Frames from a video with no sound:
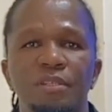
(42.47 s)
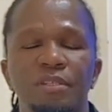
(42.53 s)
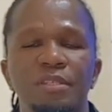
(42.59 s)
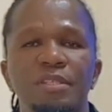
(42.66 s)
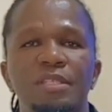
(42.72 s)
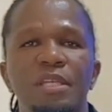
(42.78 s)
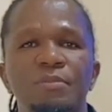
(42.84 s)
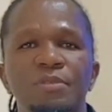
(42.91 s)

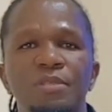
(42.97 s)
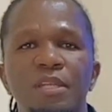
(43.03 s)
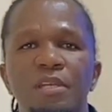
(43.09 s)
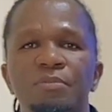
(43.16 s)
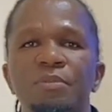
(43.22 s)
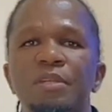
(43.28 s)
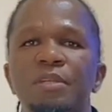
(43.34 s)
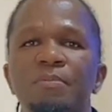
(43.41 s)
These germs
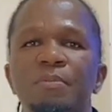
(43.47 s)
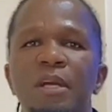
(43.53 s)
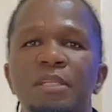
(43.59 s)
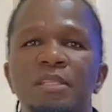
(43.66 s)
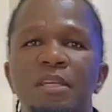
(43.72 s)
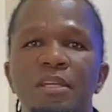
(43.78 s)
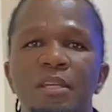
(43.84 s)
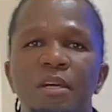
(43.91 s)
can be
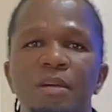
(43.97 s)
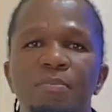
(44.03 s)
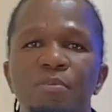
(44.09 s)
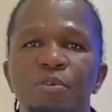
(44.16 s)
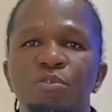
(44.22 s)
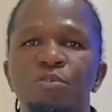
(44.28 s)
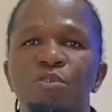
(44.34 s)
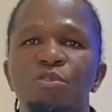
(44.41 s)
bacteria,
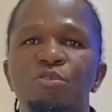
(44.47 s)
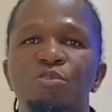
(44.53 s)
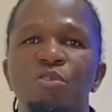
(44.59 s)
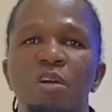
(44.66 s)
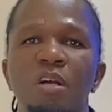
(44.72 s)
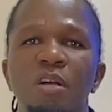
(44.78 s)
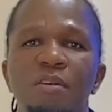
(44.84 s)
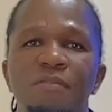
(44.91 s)

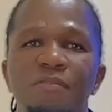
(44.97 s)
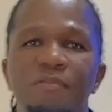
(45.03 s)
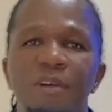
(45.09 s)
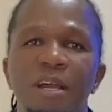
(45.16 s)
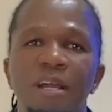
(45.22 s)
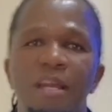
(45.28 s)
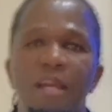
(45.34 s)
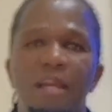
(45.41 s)
protozoa,
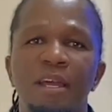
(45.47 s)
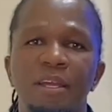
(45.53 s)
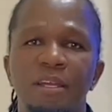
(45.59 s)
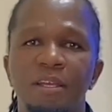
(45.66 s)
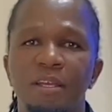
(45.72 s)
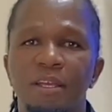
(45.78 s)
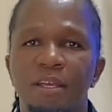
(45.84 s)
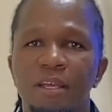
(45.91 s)
fungi,
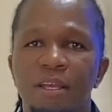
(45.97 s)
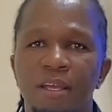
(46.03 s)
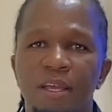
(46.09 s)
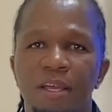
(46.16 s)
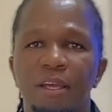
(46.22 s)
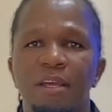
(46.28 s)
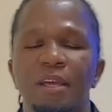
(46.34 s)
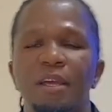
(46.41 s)

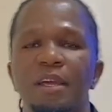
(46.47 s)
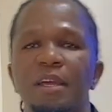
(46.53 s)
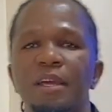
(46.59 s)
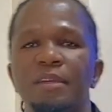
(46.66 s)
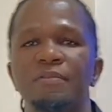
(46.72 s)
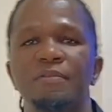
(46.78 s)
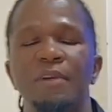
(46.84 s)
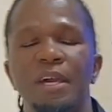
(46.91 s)

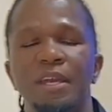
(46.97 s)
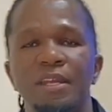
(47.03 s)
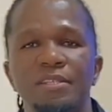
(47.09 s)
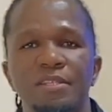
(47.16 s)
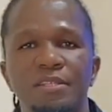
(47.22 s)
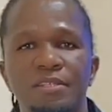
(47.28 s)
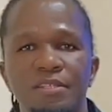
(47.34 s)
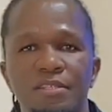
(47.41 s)
and
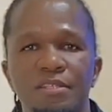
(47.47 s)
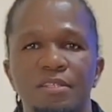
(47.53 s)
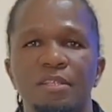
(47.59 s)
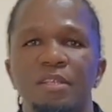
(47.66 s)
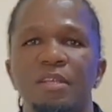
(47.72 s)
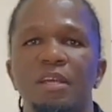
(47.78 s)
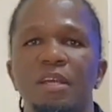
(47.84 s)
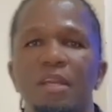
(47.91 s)
viruses,
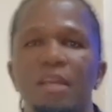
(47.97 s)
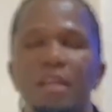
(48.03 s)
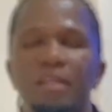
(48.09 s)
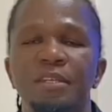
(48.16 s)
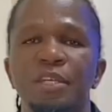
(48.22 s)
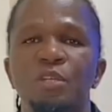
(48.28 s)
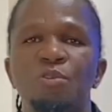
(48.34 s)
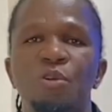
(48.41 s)

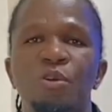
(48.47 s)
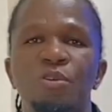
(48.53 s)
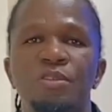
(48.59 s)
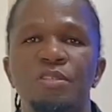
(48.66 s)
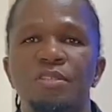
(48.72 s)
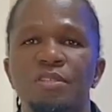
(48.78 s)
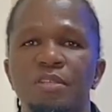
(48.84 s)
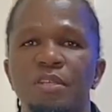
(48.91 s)
and they
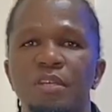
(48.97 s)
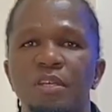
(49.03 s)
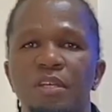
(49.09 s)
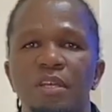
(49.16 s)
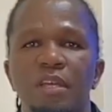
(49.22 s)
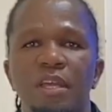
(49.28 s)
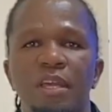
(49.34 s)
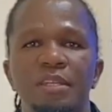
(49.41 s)
cause
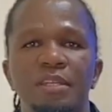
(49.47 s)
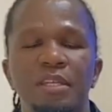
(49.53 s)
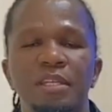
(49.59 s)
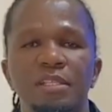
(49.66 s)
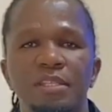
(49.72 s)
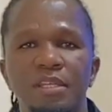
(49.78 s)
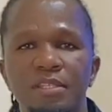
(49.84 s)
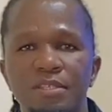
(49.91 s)
an
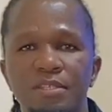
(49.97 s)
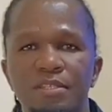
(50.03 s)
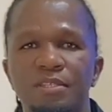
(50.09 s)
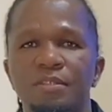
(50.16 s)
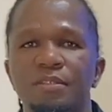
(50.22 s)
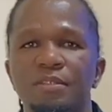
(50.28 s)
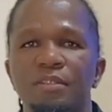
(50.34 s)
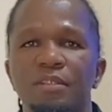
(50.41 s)

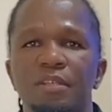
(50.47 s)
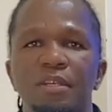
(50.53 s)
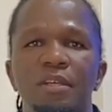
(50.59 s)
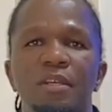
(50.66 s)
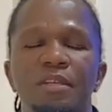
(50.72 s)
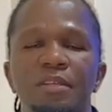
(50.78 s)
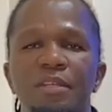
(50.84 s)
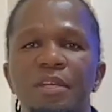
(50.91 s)
illness.
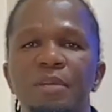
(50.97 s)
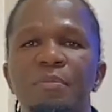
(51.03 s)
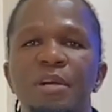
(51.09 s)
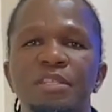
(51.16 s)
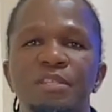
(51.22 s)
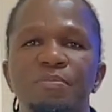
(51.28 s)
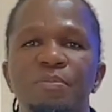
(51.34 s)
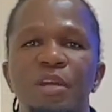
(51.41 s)
They
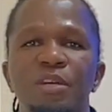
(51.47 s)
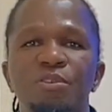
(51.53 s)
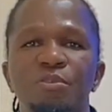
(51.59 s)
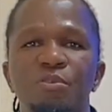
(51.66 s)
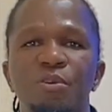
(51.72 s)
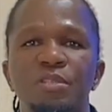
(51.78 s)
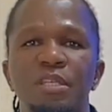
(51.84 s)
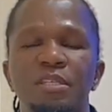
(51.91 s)
multiply
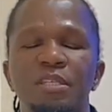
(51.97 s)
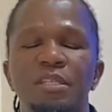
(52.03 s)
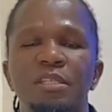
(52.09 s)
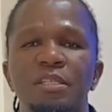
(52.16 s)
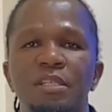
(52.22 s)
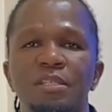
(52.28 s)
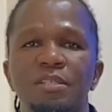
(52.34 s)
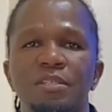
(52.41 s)
to cause an
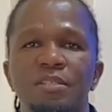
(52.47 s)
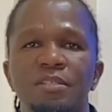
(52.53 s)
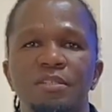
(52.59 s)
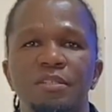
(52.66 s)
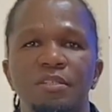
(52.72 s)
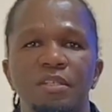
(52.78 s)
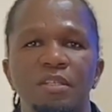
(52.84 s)
illness.